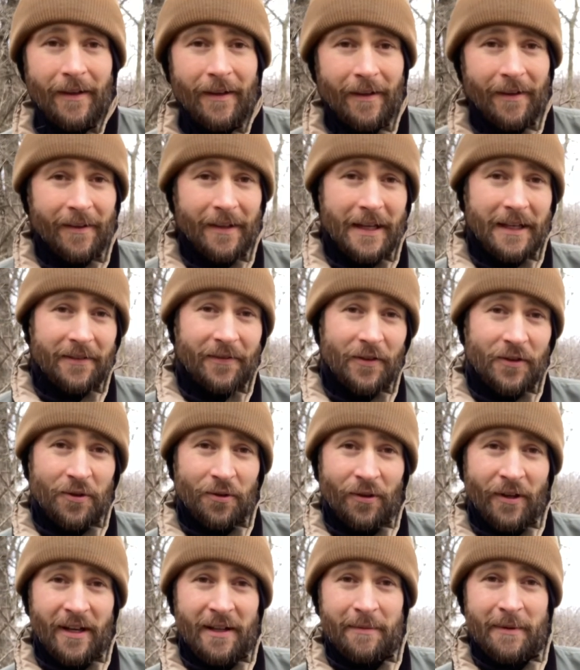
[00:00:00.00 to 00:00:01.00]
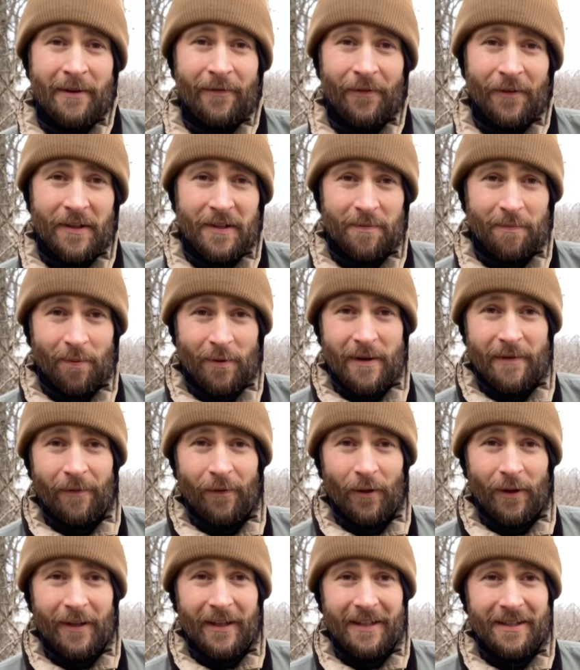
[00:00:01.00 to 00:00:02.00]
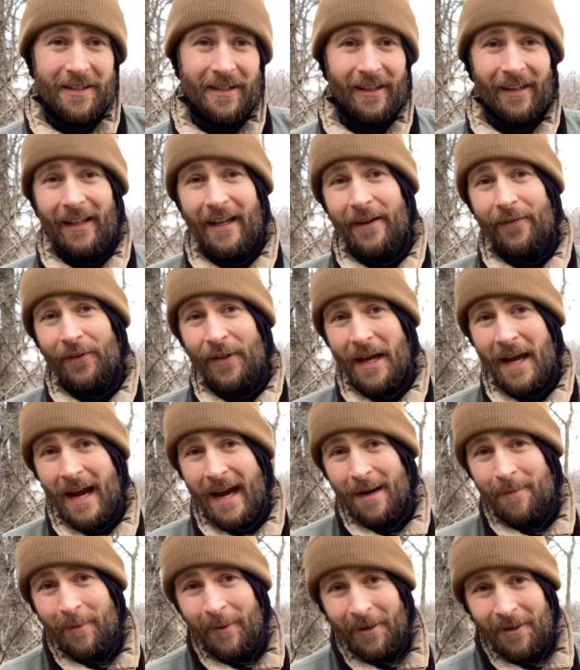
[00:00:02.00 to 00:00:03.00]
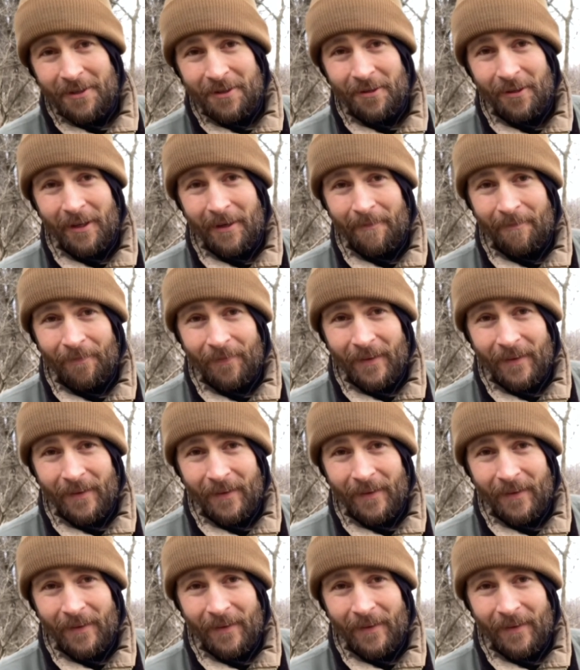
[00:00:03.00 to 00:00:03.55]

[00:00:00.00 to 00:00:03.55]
Thanks for joining me for this brief look into the life of the hackberry tree.